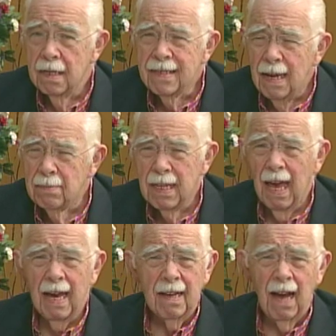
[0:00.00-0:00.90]
it seems
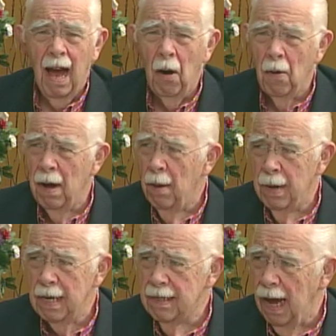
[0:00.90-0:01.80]
like, how
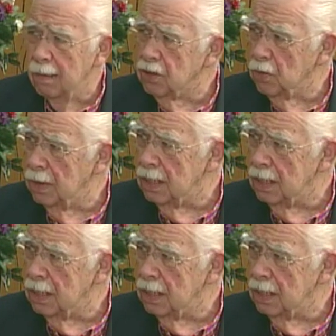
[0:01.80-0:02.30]
many times do we